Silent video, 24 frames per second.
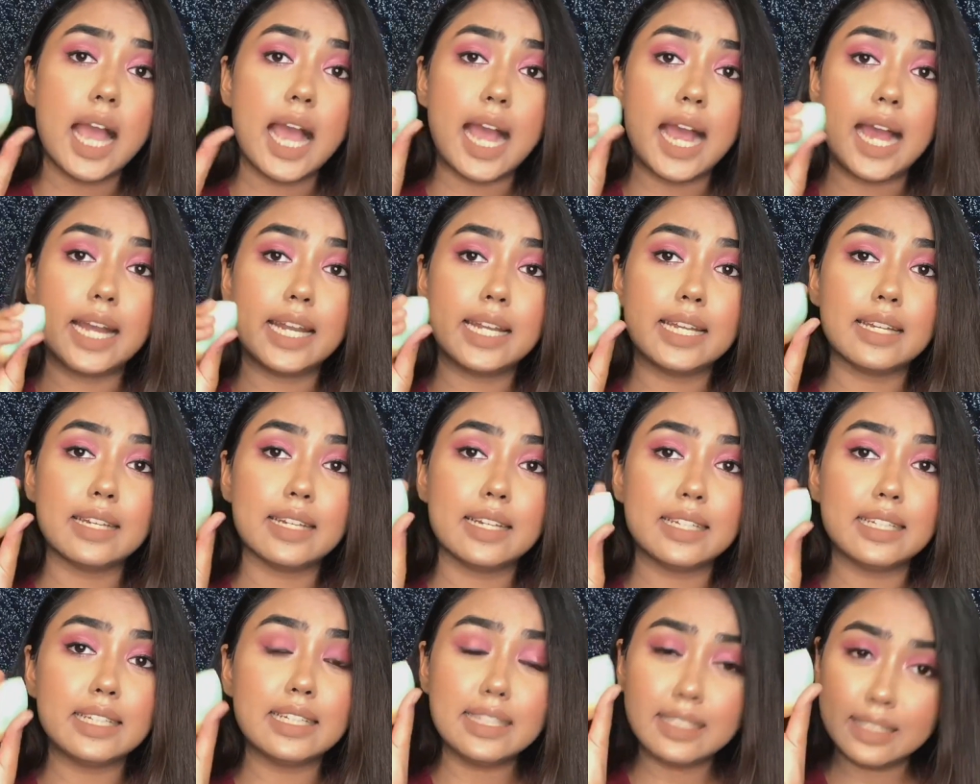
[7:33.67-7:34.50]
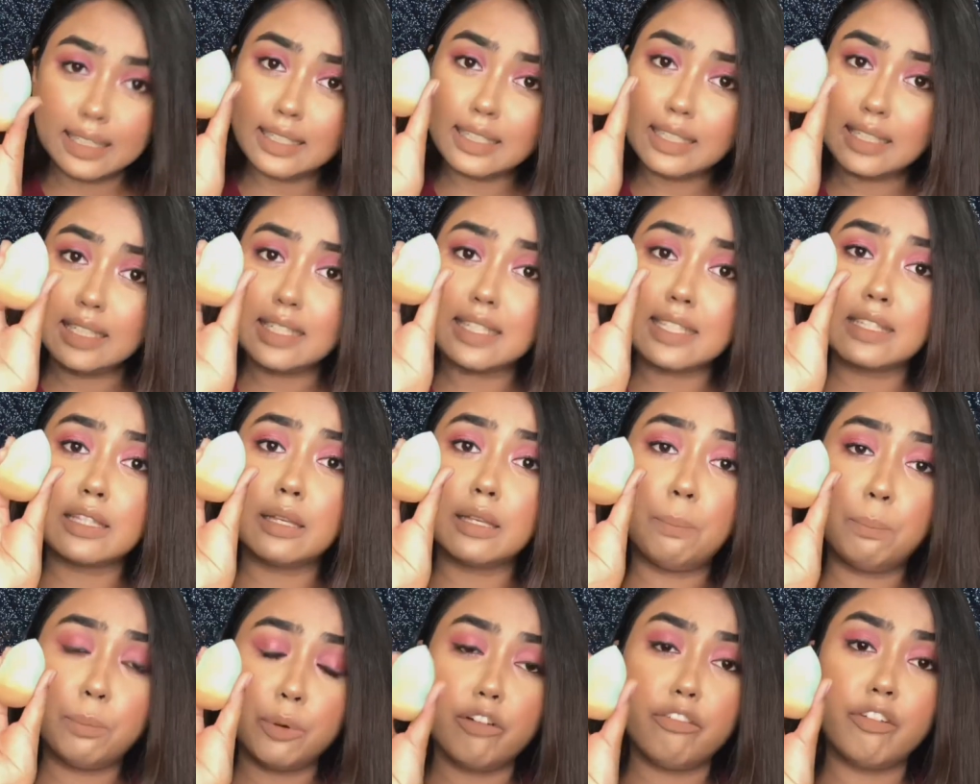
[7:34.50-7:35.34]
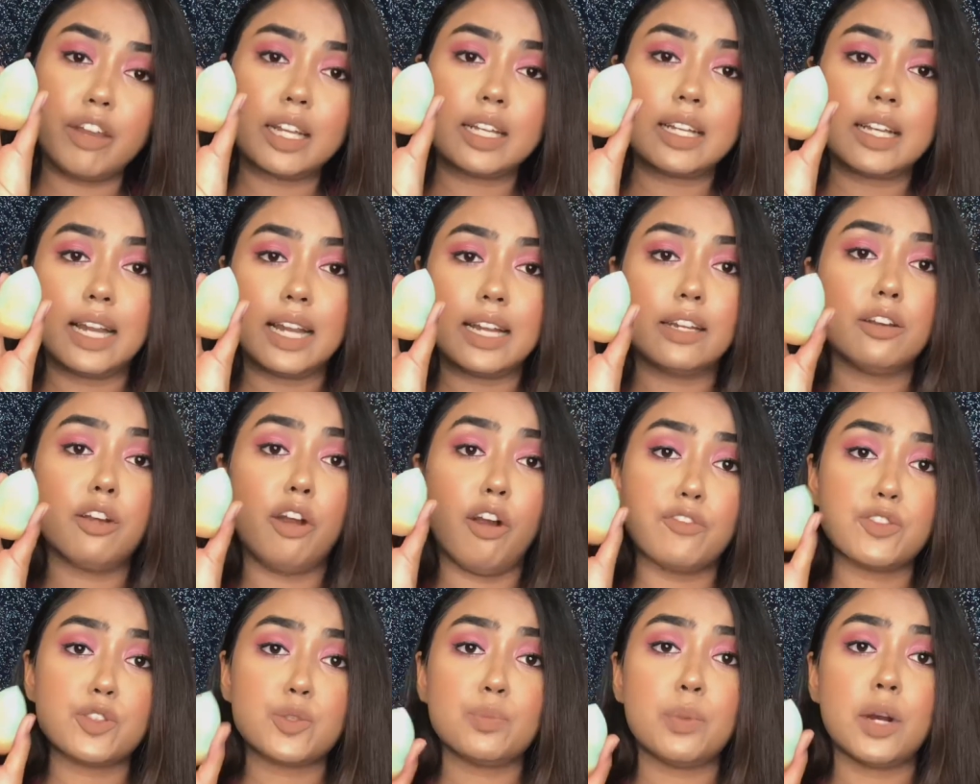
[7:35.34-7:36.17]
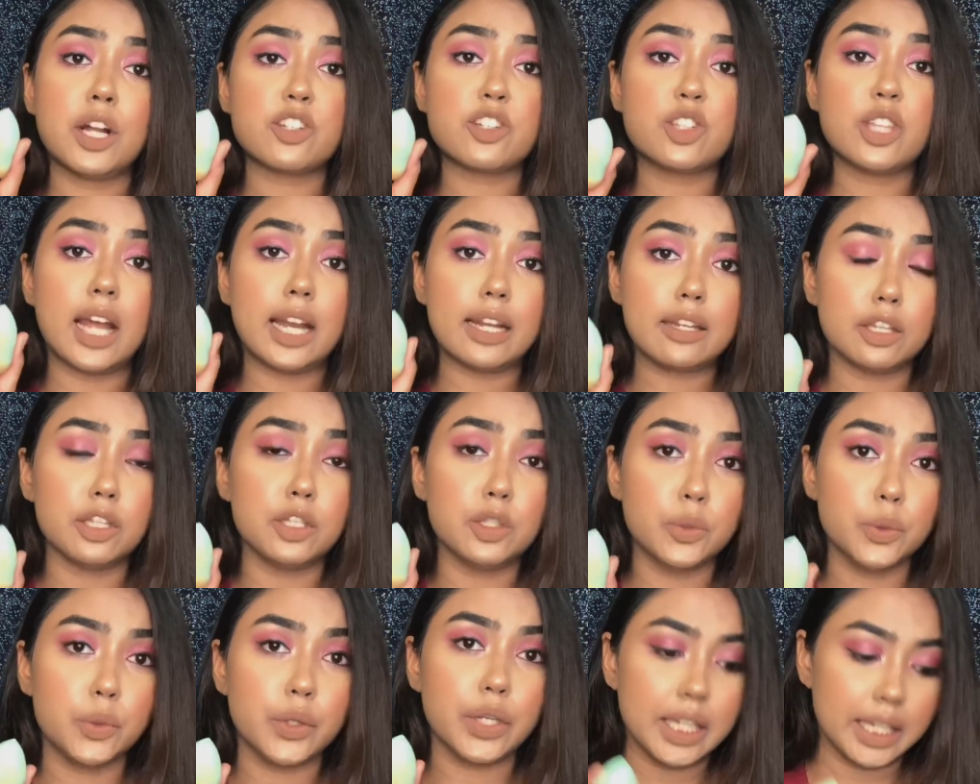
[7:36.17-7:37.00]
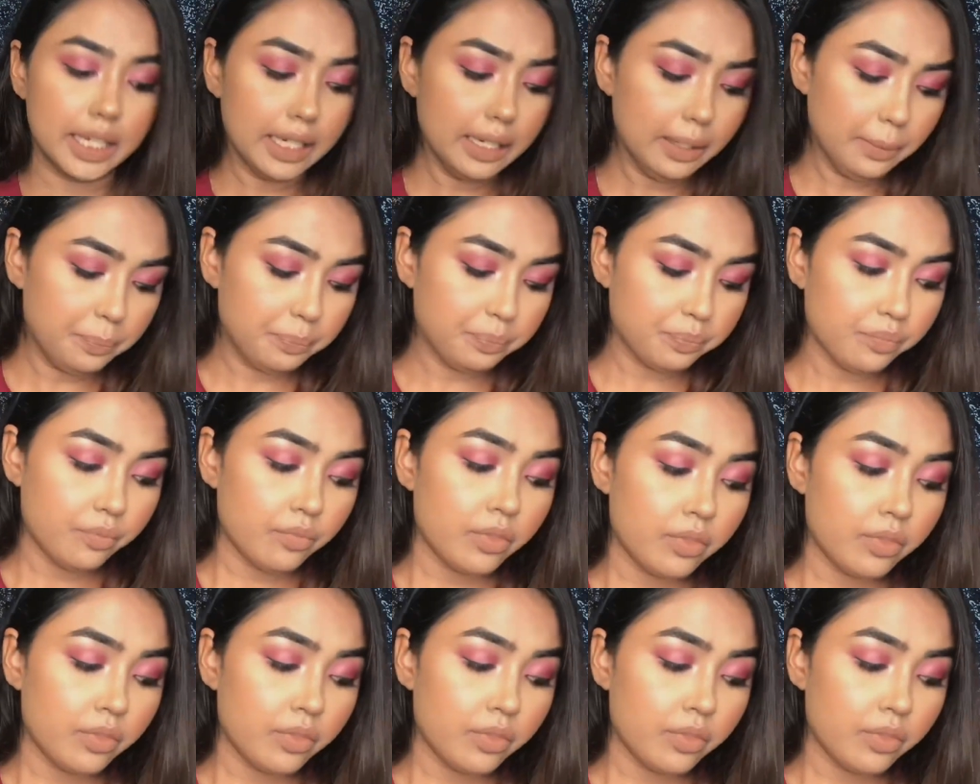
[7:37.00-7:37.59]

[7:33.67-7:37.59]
and it is the perfect kind of sponge that you need.